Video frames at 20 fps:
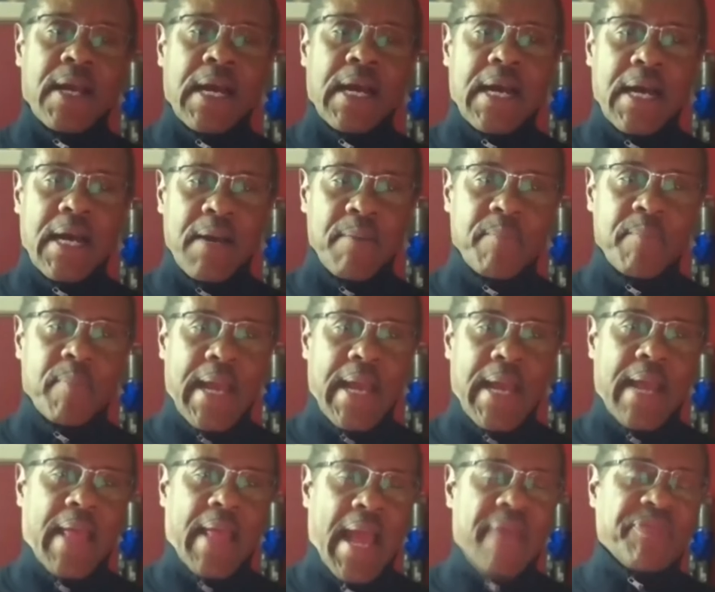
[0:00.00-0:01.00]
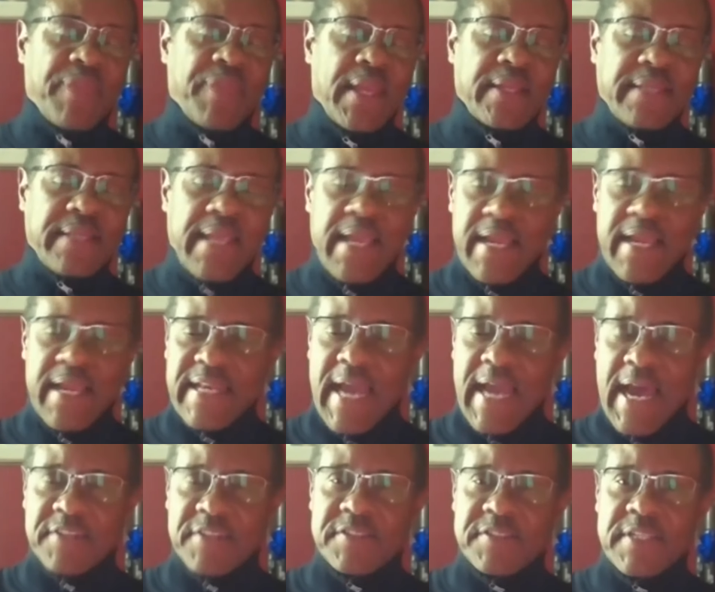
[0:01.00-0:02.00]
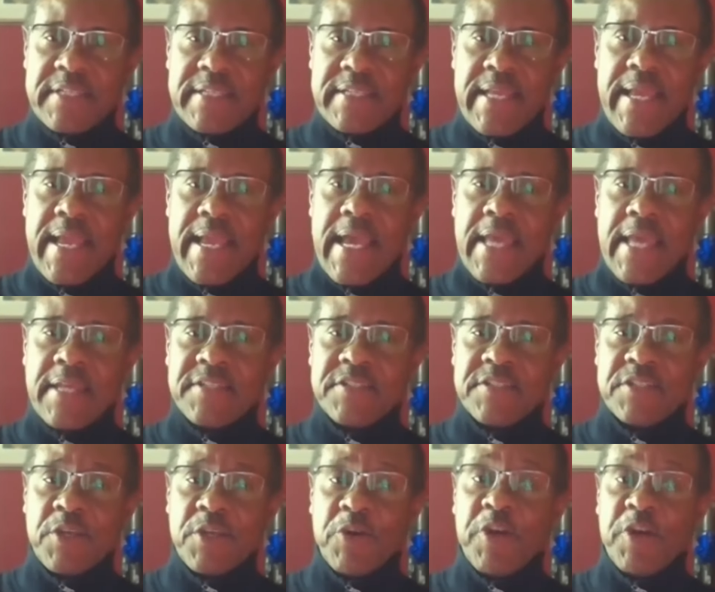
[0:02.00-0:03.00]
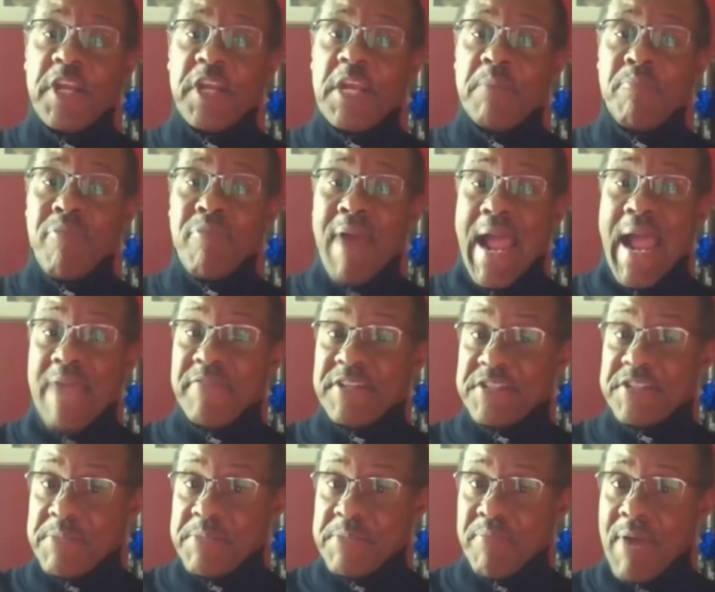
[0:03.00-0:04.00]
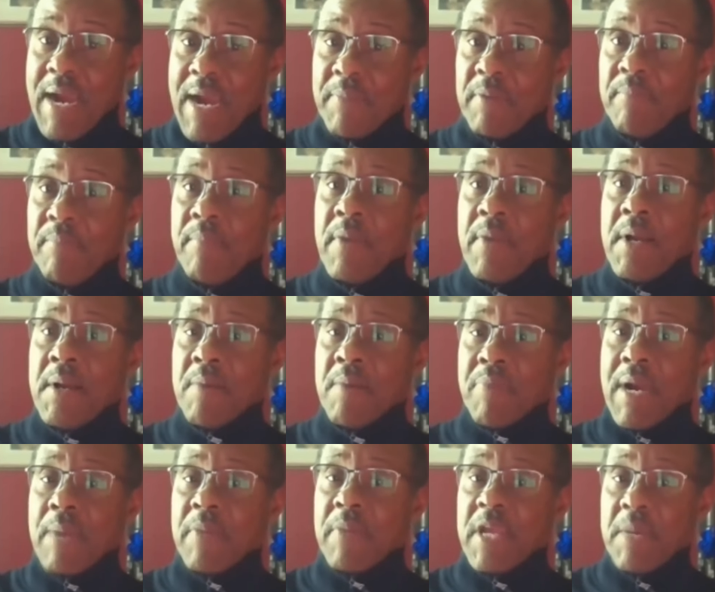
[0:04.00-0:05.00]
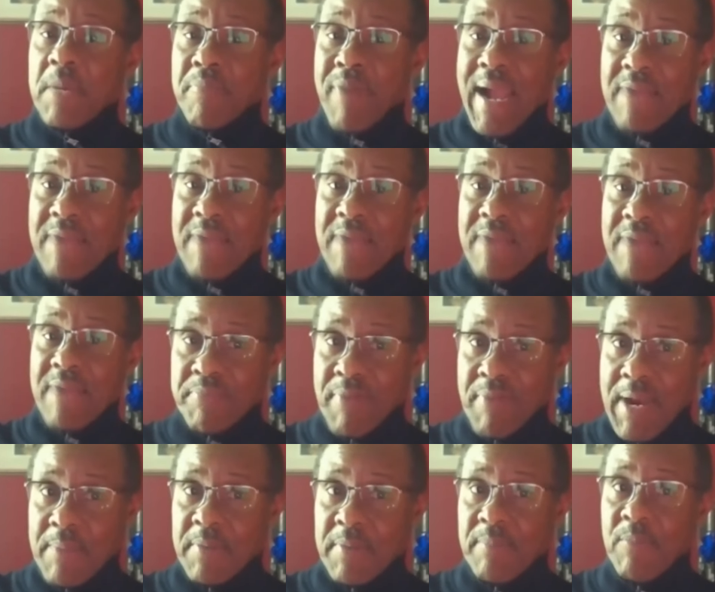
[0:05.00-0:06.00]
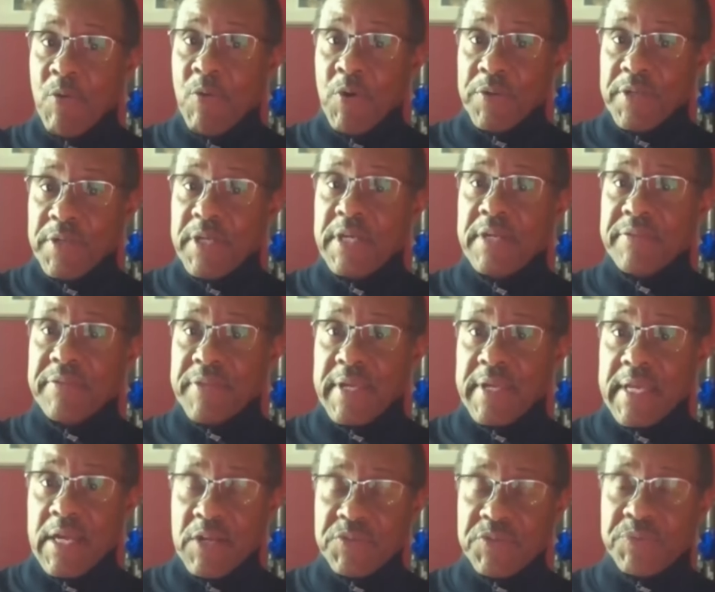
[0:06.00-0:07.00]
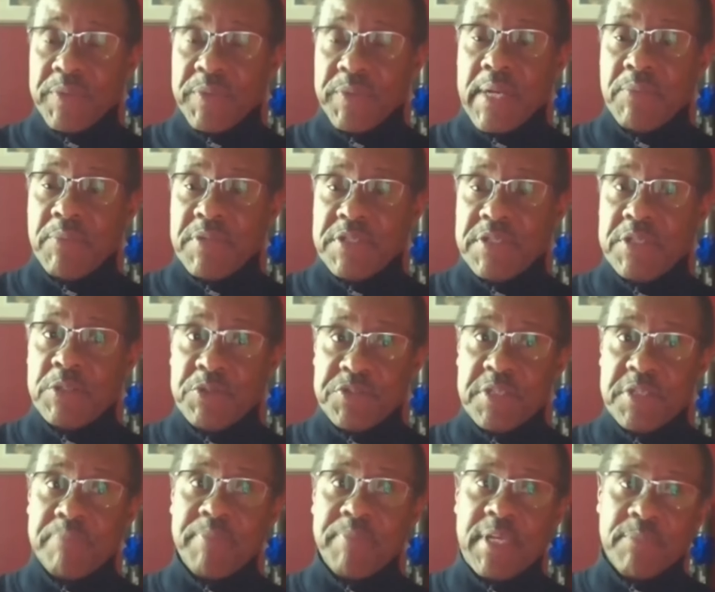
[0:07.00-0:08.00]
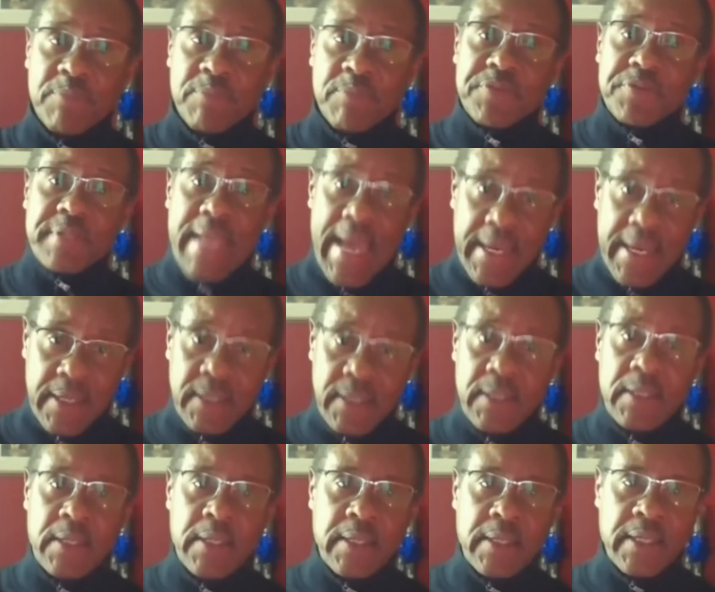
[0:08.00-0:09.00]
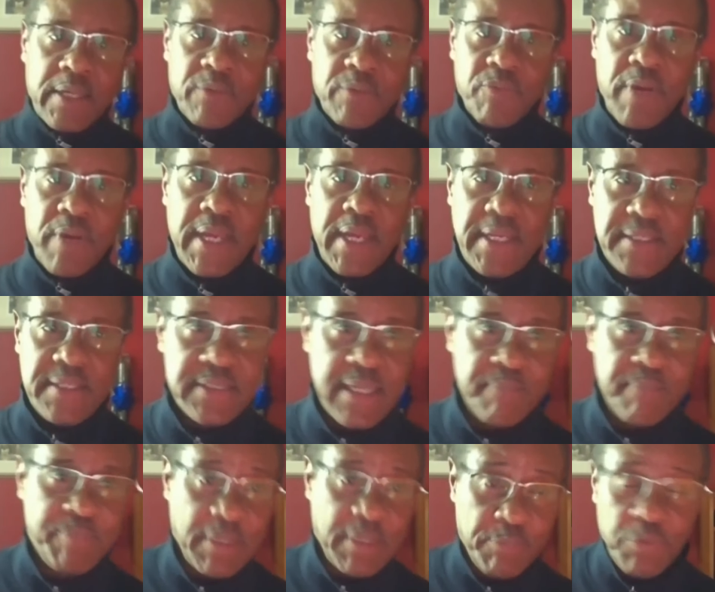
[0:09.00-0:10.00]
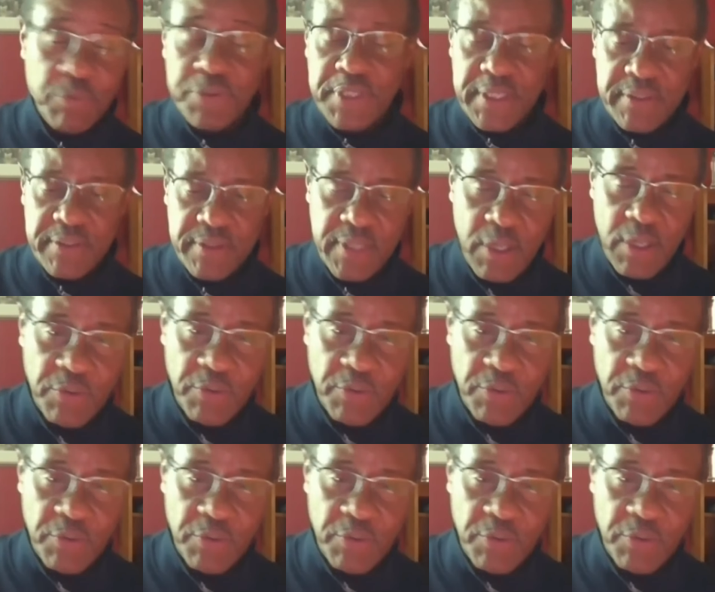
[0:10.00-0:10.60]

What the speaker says: I think they acknowledged that they had a security and privacy problem, probably a privacy problem more than anything else, where they were using people's data in ways that people didn't know